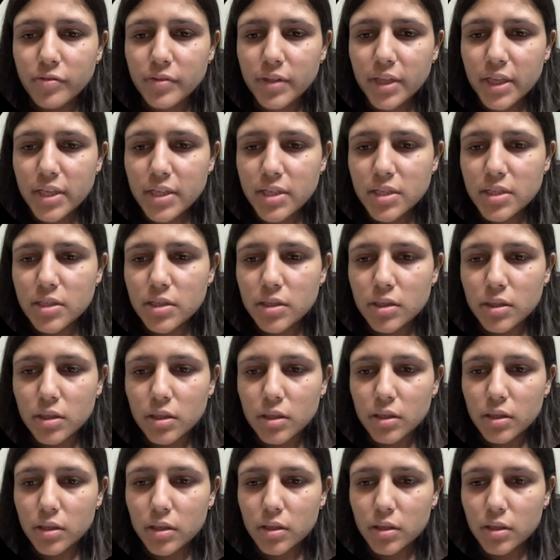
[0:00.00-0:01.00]
these
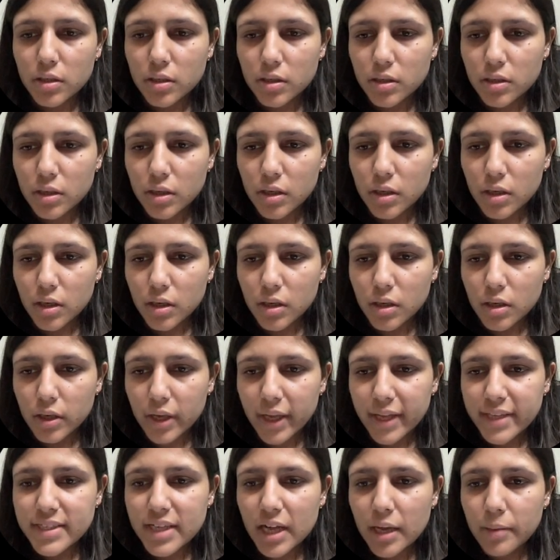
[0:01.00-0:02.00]

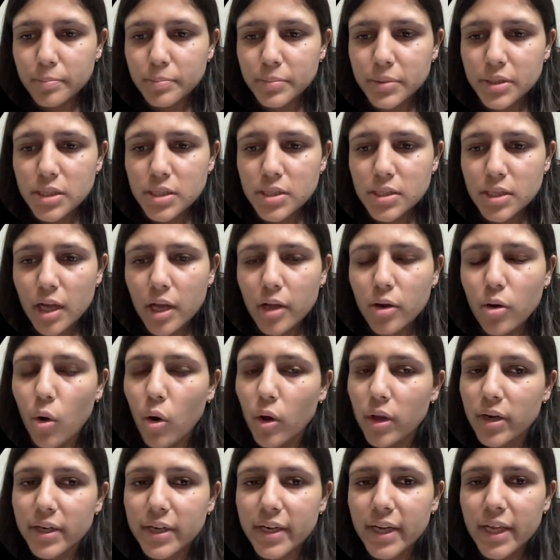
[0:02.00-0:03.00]
examples are
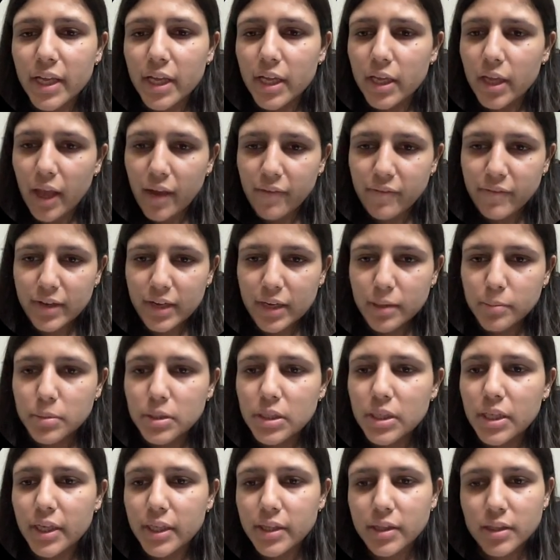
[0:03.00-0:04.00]
already available
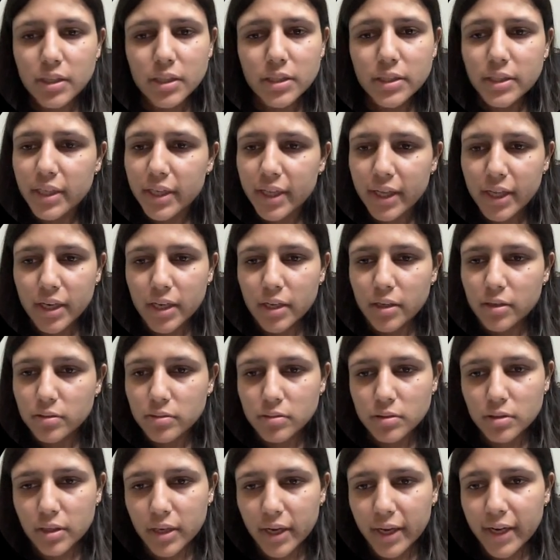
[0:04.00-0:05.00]
in the training,
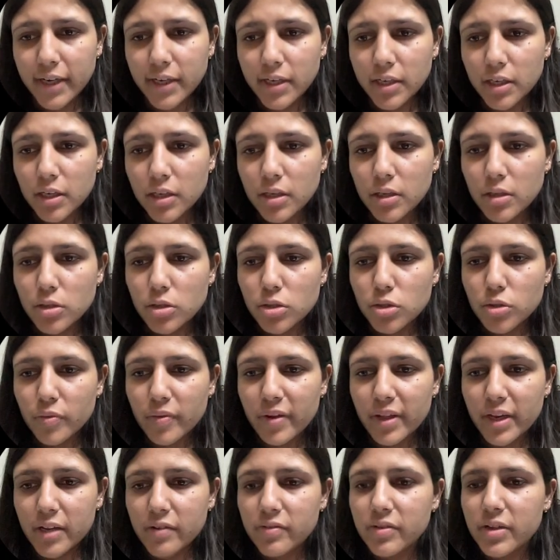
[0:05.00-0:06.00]
right? So
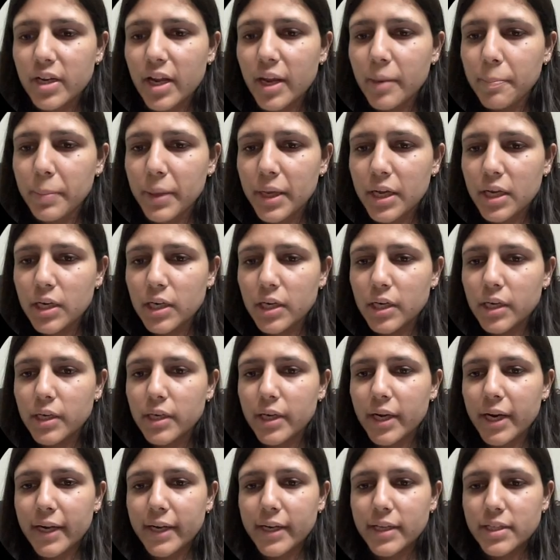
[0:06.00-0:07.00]
whenever I pick a
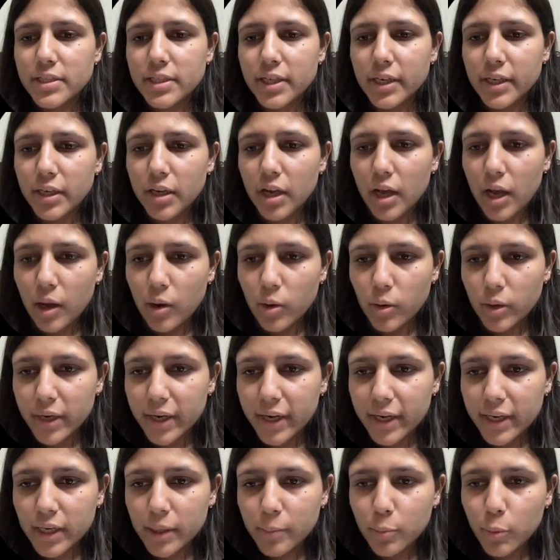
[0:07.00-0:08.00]
data set or
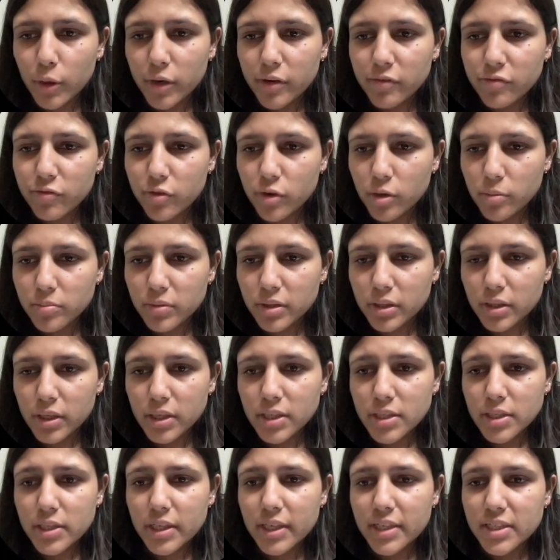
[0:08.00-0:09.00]
data point from
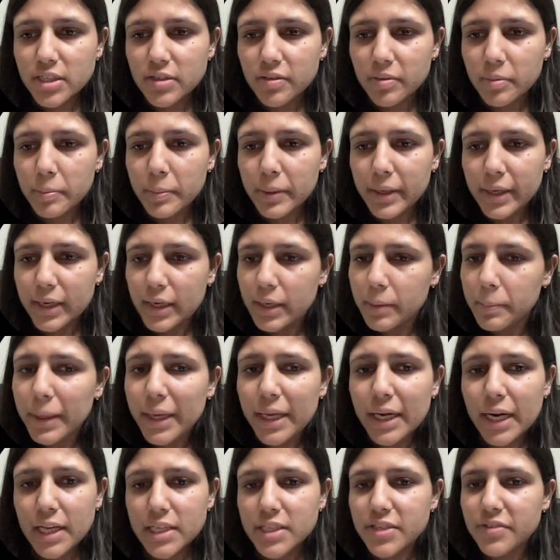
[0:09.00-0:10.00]
this, it will be
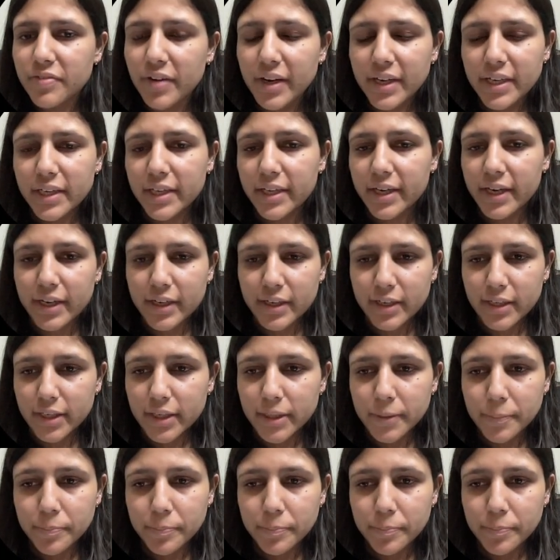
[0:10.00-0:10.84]
classified correctly,